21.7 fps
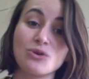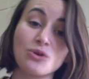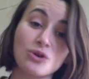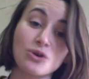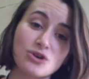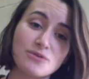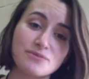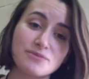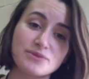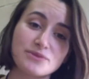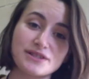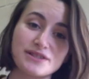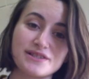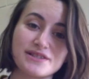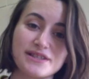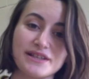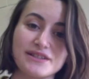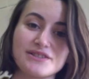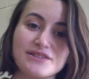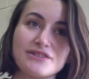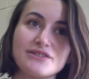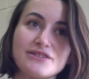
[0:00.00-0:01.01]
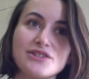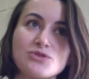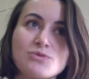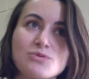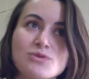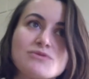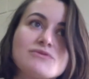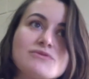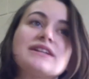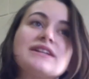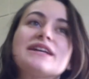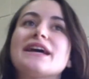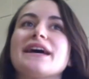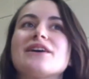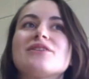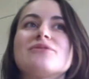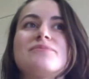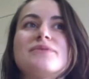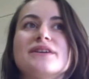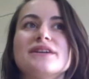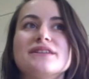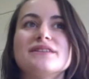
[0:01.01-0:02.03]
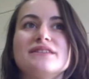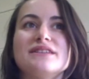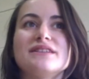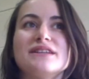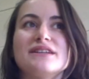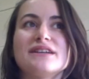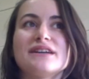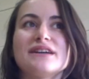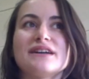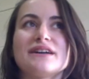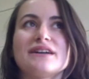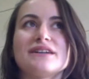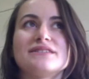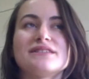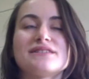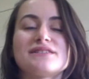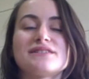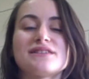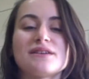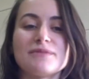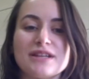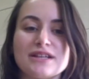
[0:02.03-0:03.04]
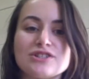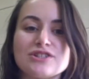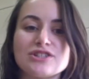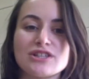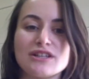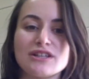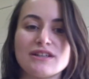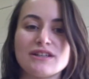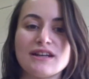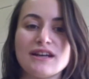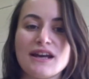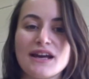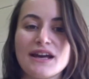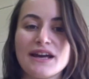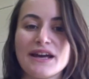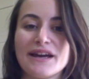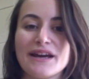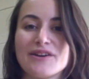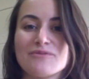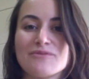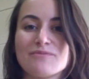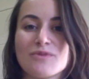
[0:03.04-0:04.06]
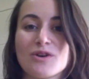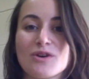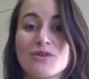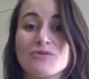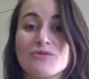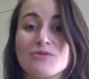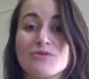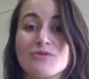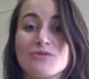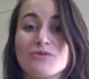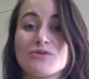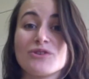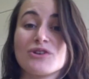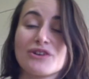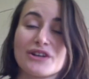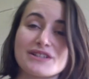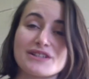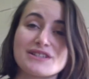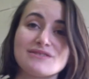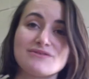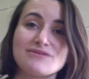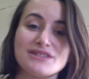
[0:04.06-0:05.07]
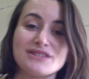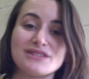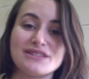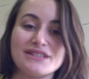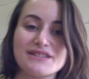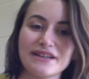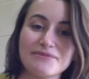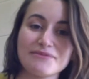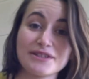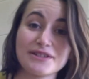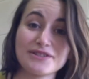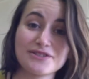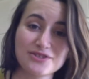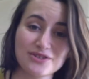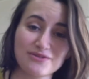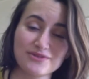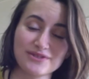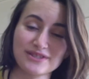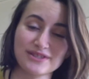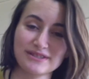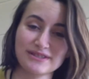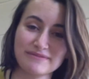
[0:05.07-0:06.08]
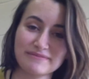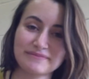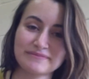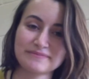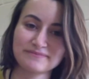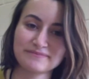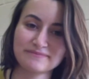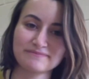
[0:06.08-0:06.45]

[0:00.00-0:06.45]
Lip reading: or competence center, this will really help in the dissemination of your activities and services.